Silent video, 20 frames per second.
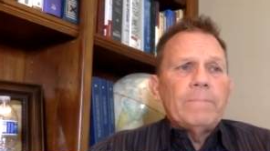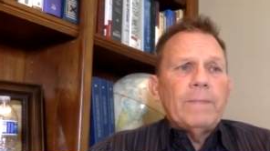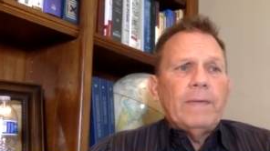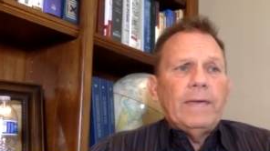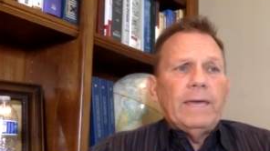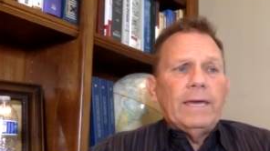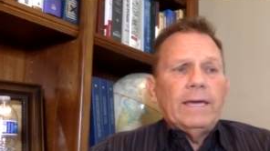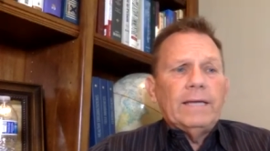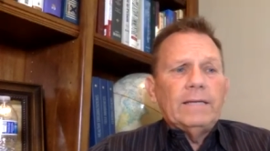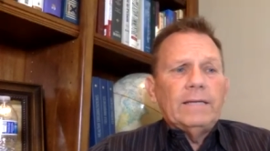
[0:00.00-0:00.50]

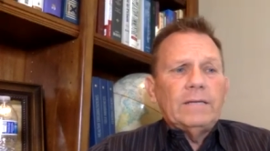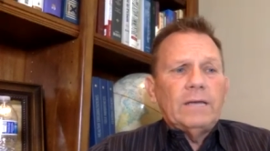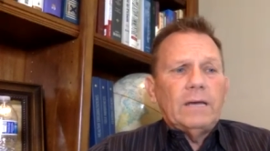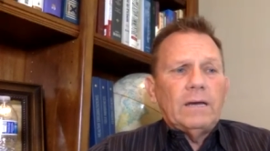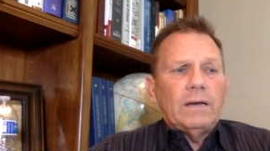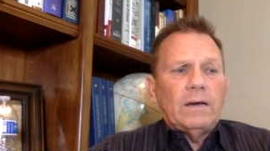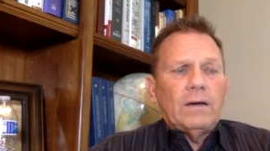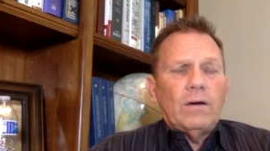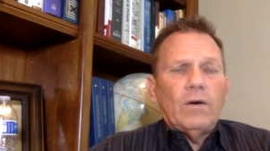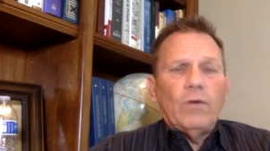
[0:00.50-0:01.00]
and uh,
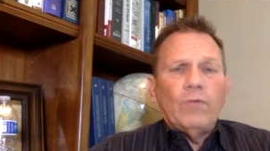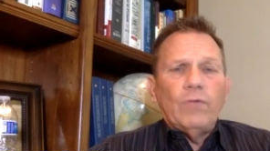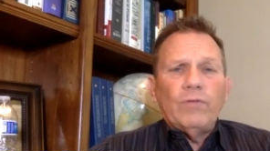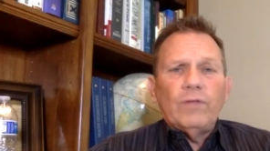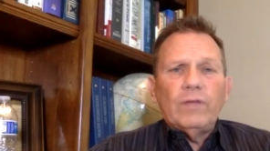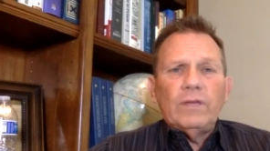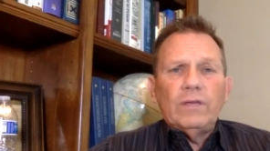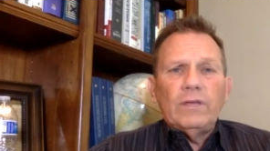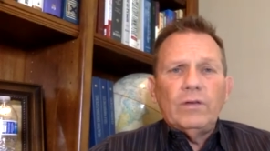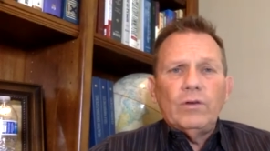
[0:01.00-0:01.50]

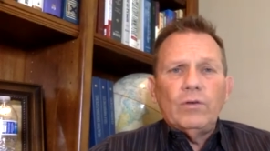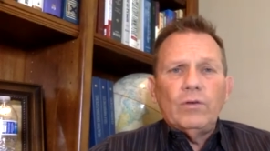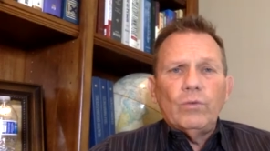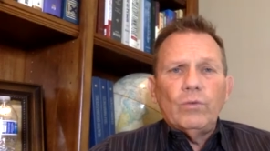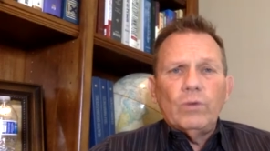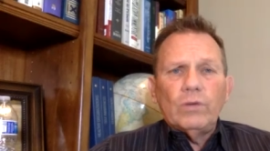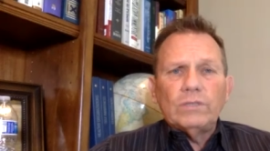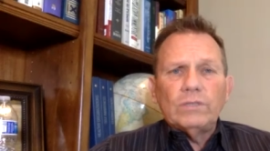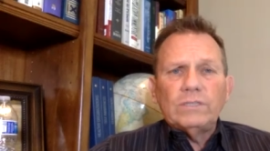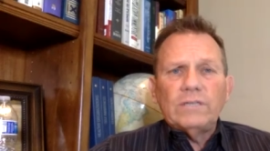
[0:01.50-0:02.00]
hopefully, you know, we're
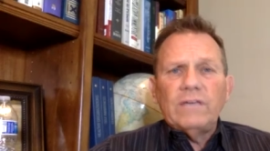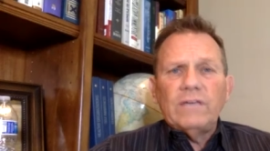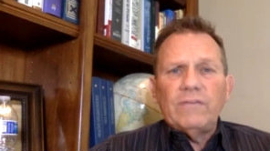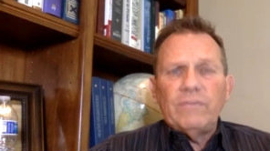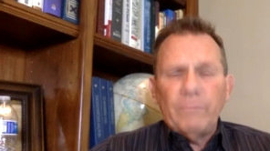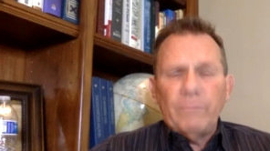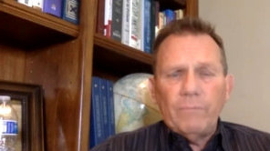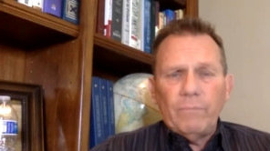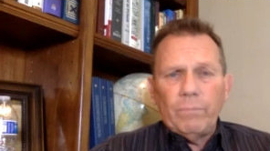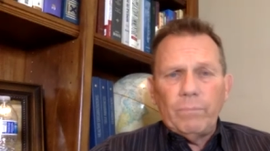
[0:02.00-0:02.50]
a safe
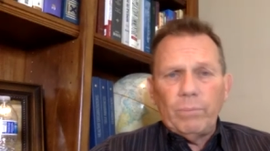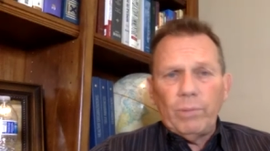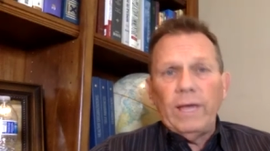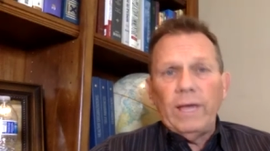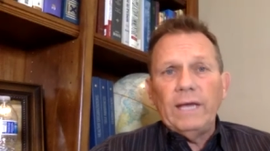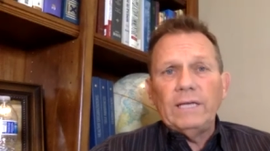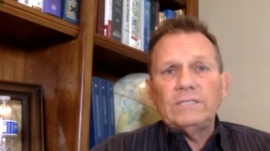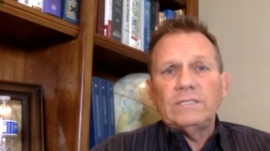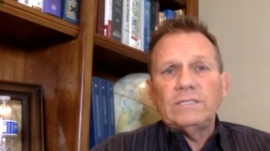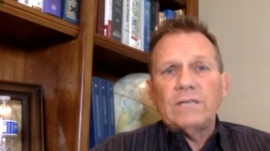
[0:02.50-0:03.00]

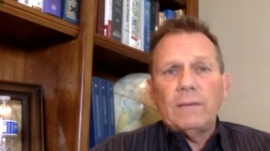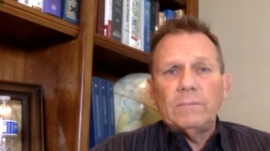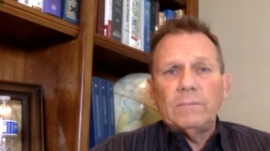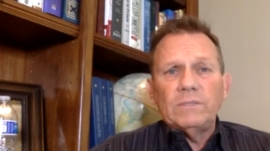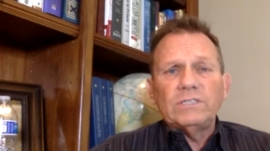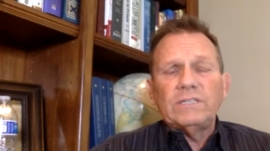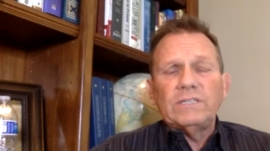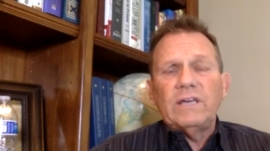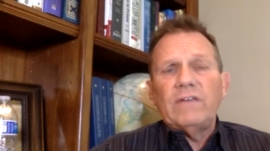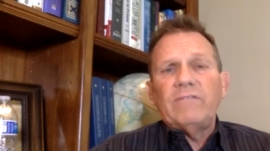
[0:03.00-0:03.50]
place. I'm a
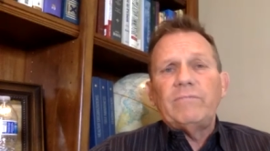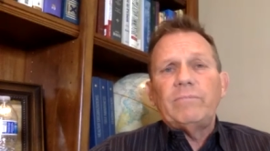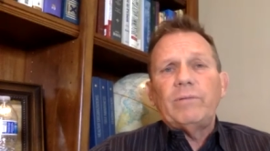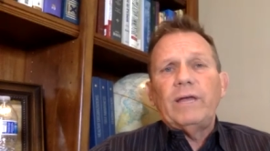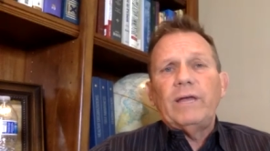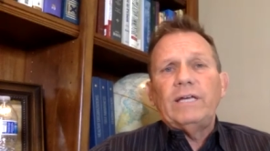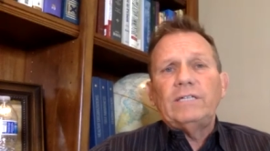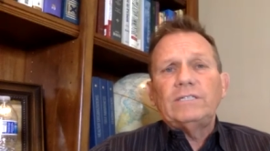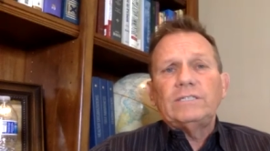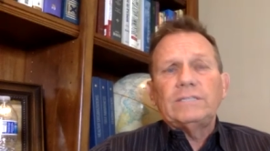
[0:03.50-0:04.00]
safe
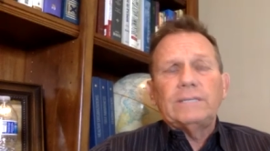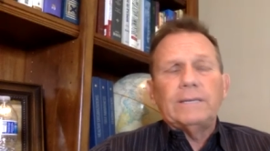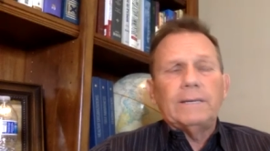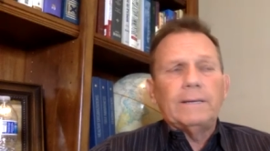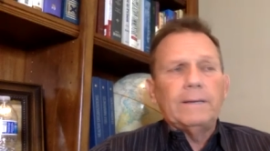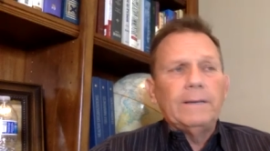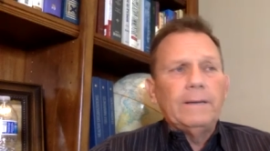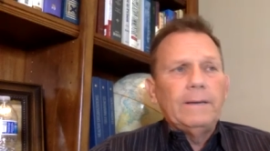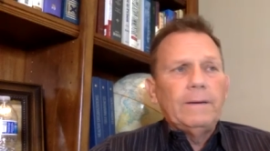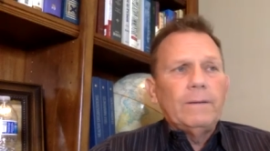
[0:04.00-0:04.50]
place uh,
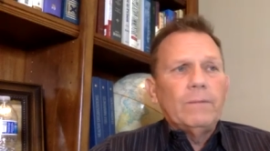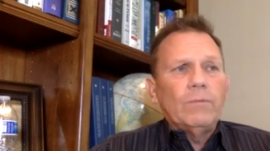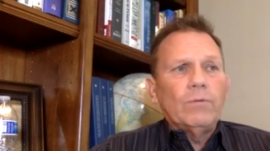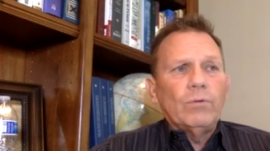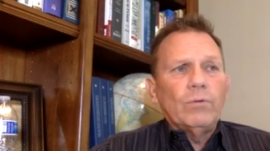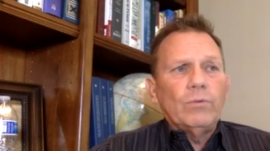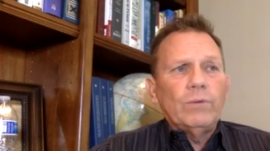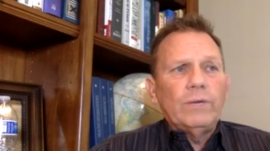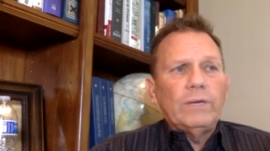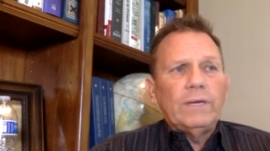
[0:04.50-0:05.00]
where
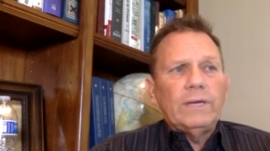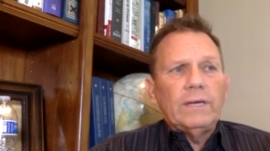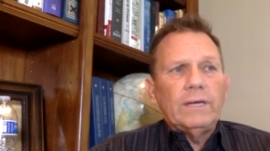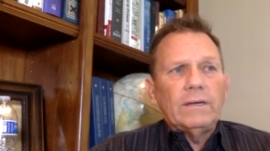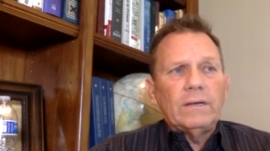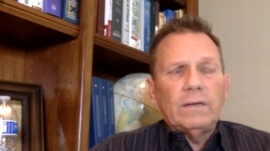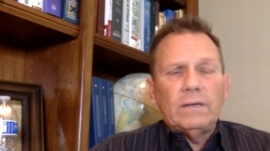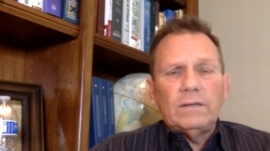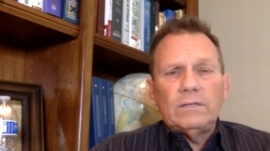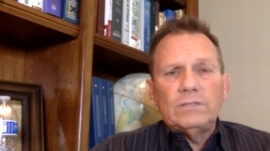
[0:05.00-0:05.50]
we
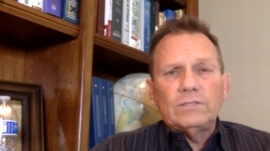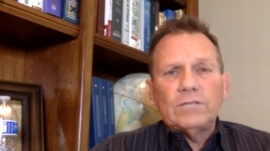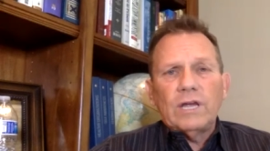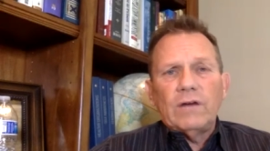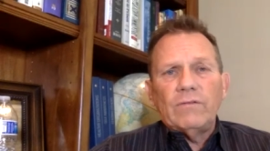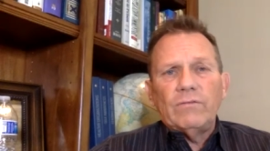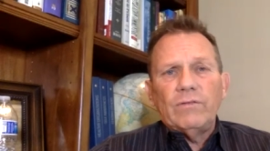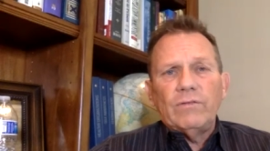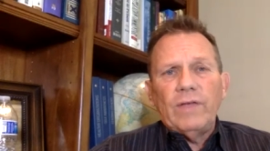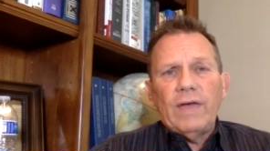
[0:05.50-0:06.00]
can
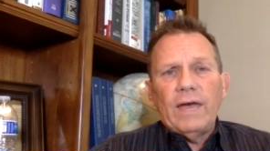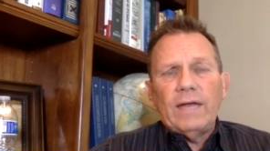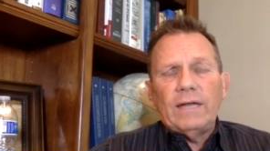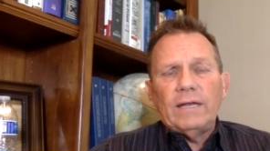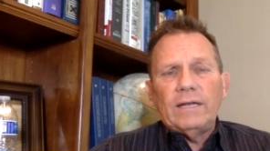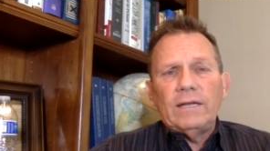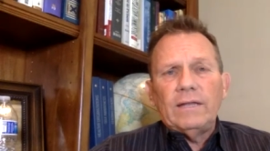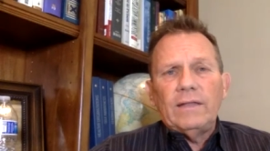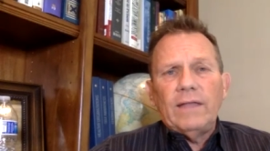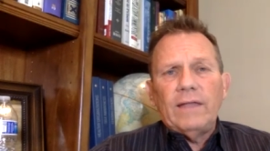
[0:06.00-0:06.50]
discover that,
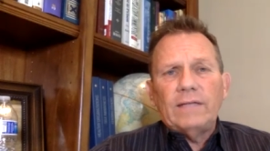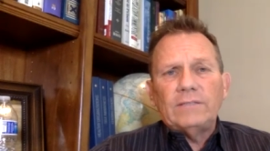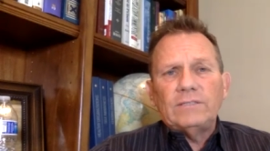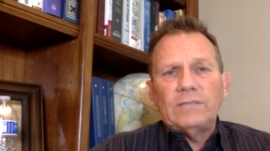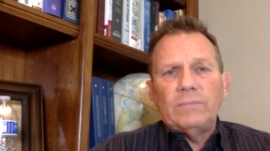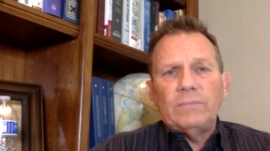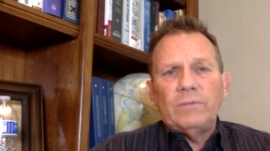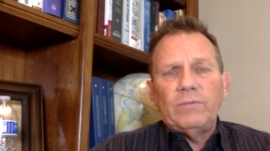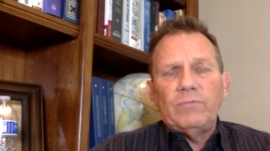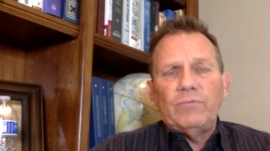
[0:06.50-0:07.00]
and that's
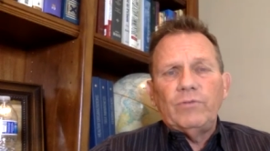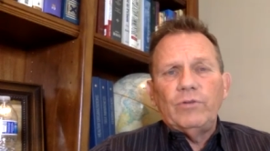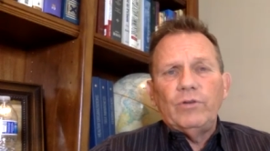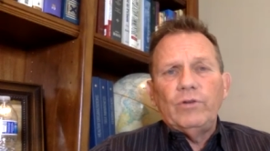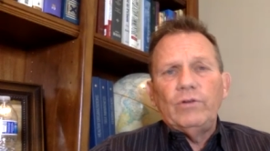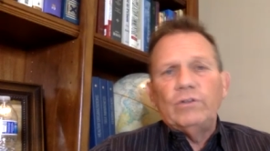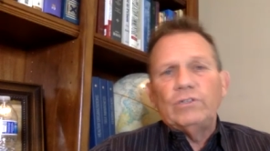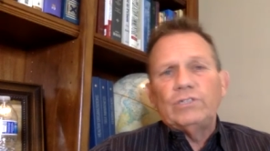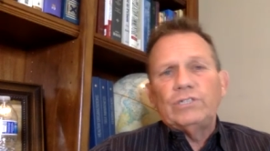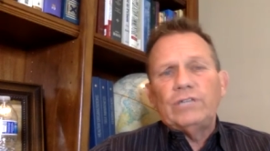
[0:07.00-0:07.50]
something for you
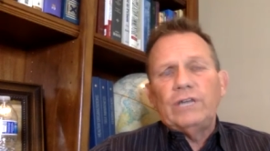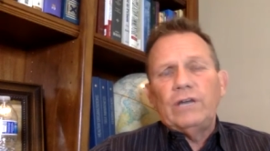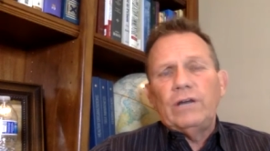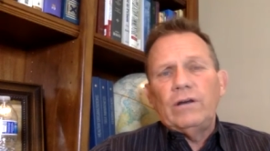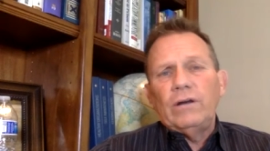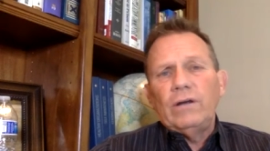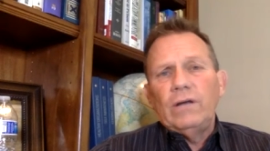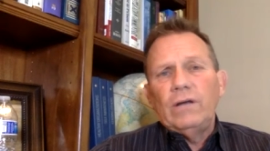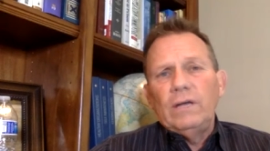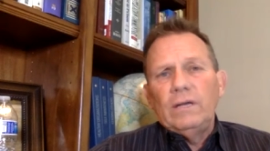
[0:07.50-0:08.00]
to share
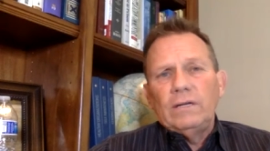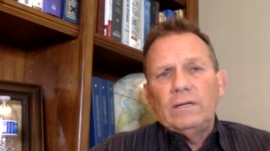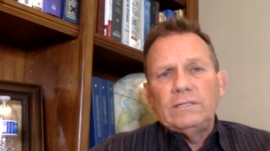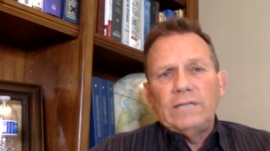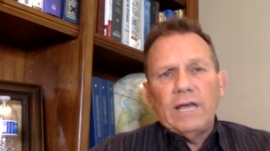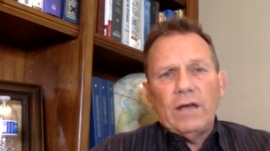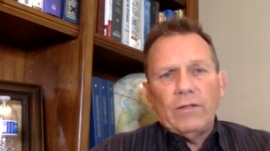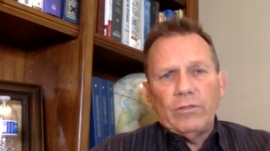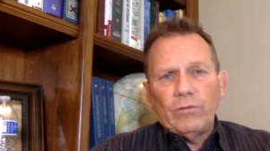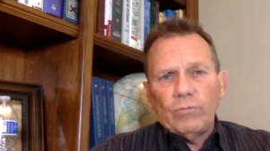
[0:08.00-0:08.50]

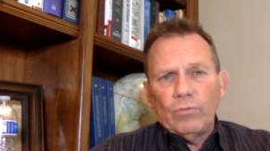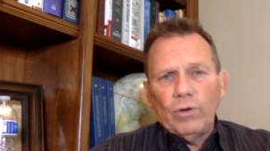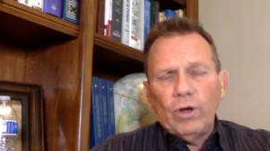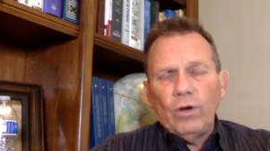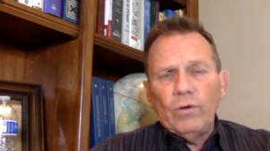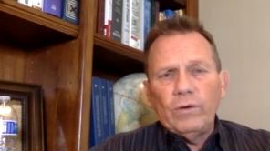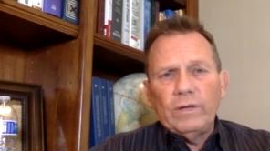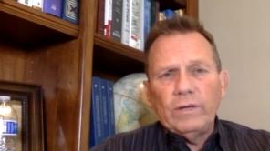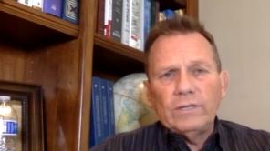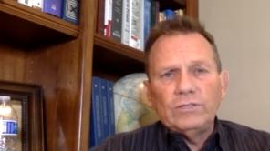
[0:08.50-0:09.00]
down the
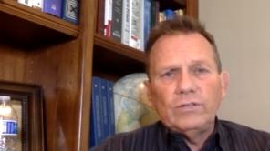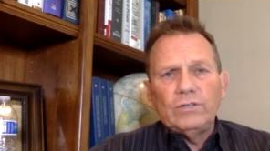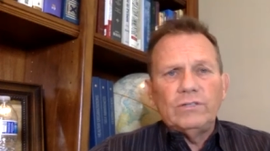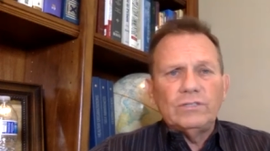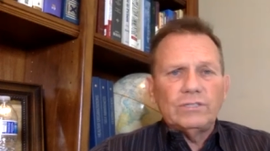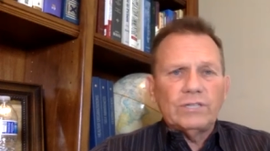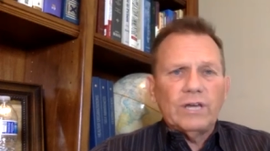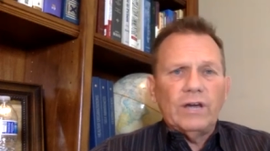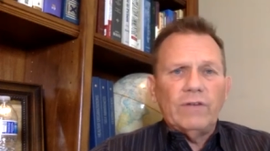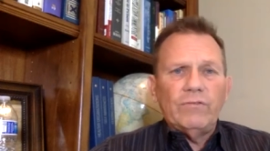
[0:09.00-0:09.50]
road as you
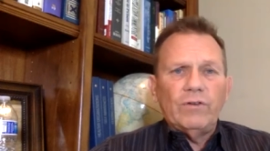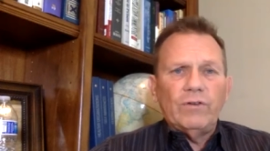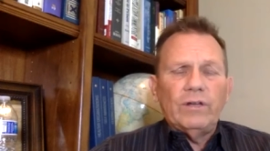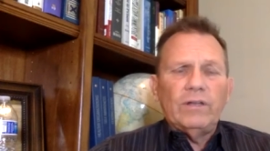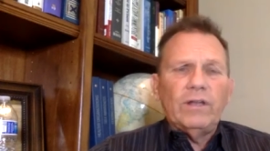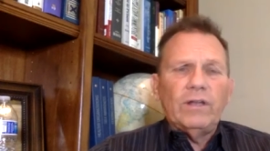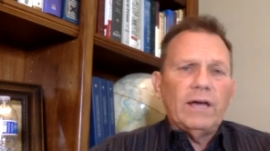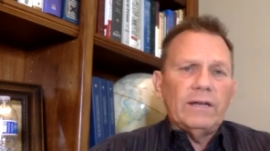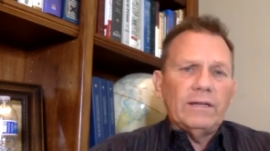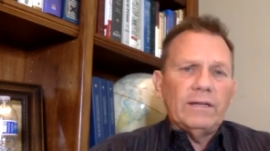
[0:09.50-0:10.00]
discover it,
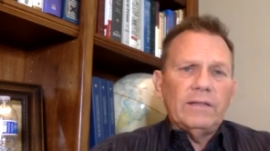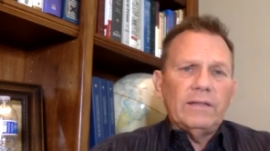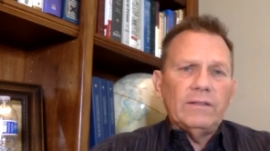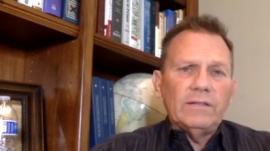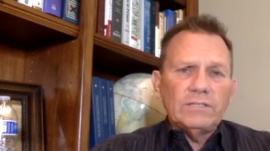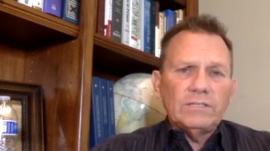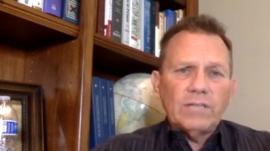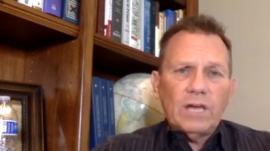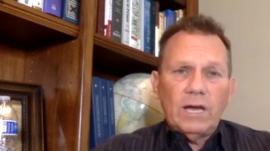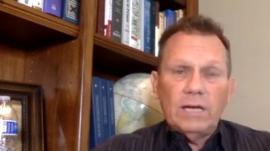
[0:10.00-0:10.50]
not in this
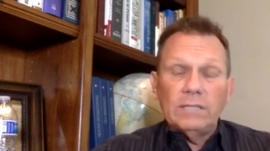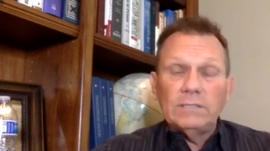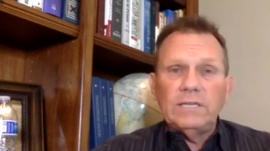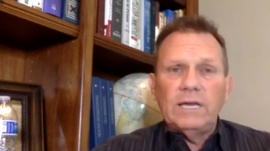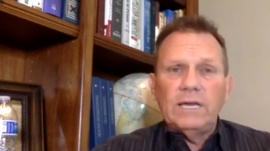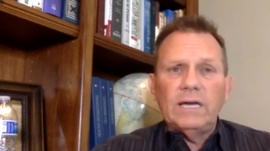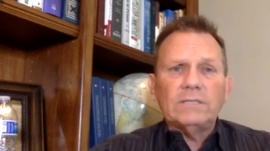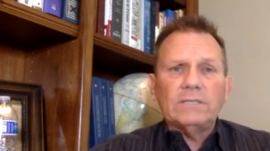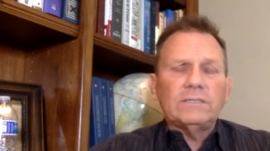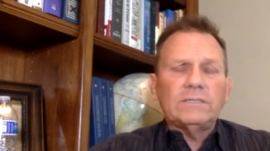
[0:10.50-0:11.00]

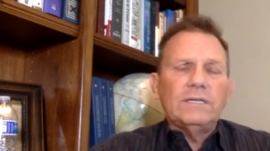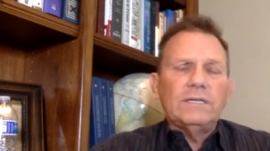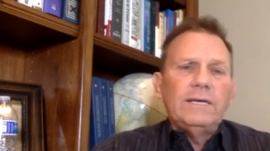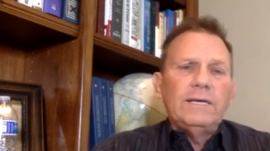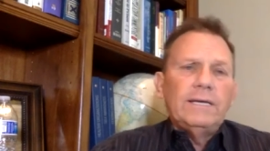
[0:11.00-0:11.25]
context.